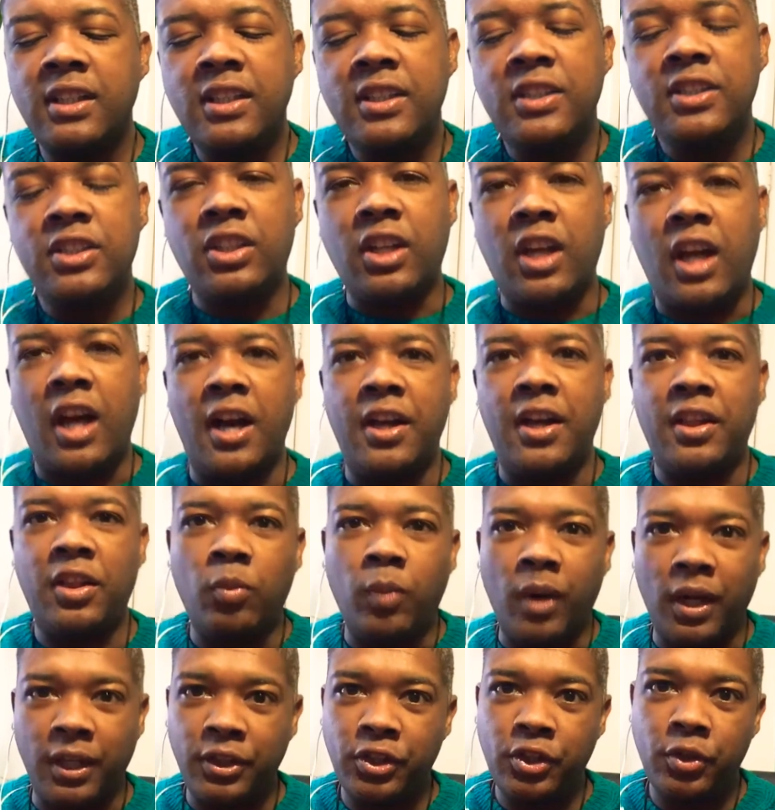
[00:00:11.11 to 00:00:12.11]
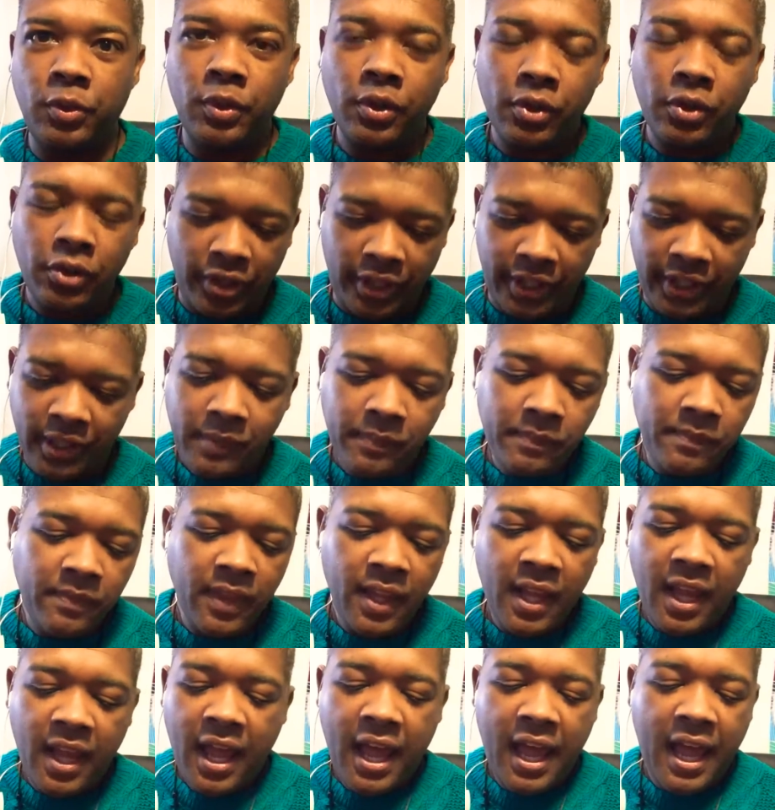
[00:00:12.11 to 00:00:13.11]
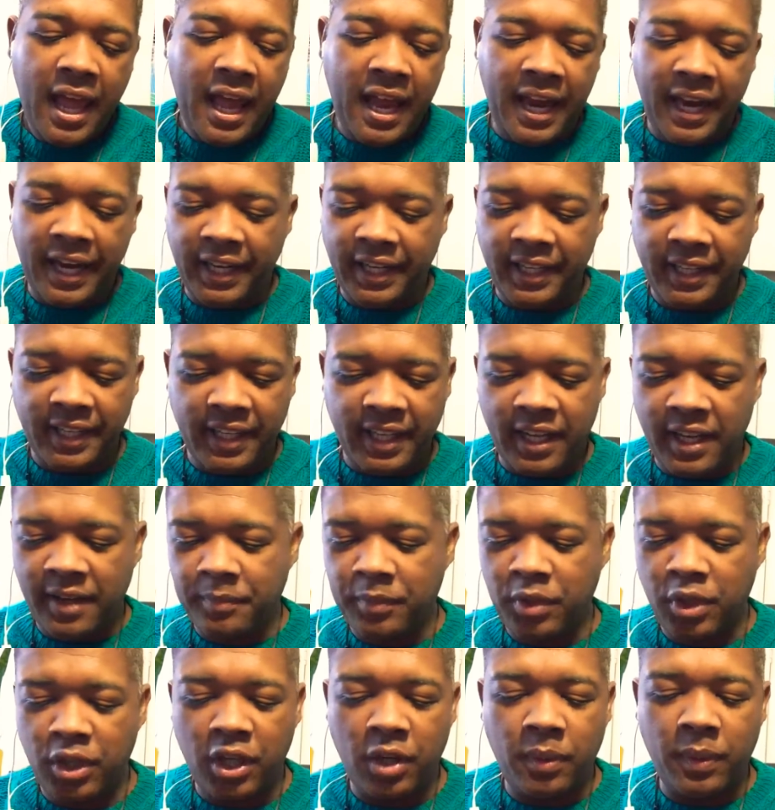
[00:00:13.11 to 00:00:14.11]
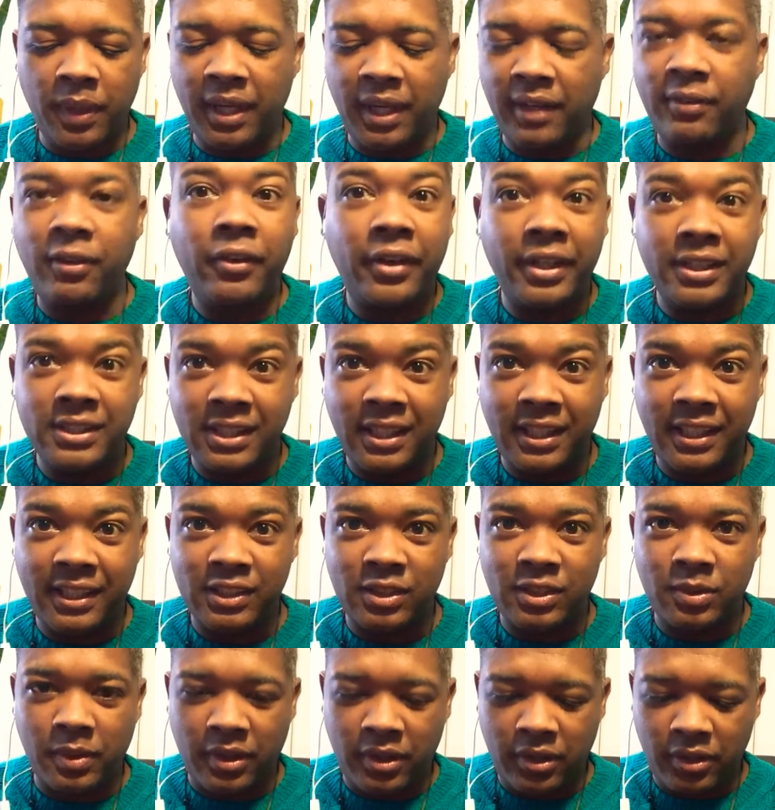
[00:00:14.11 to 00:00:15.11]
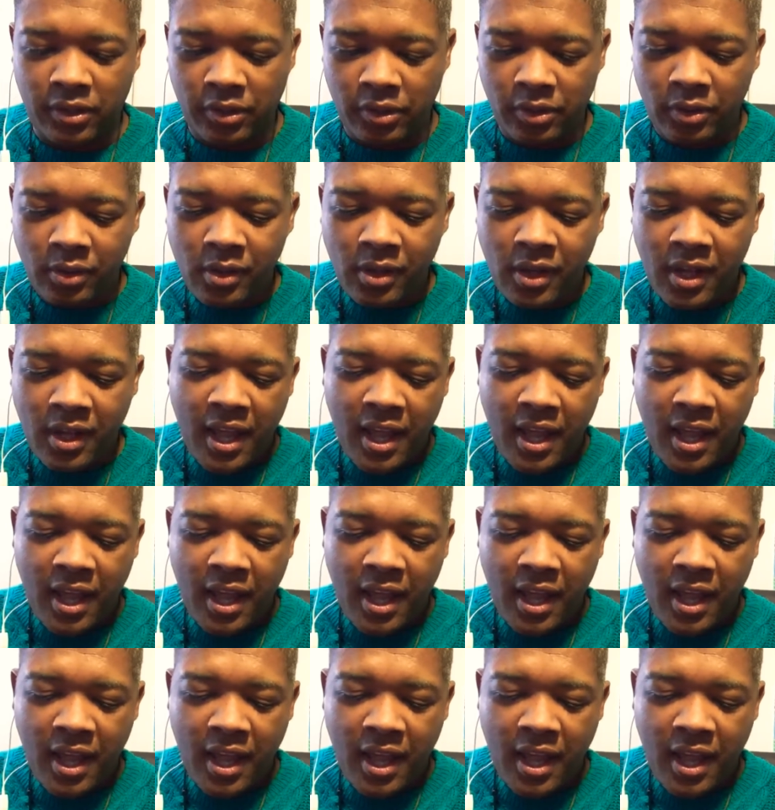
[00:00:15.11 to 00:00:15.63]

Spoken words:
So either one, two, or three, and you know, whatever resonates with you.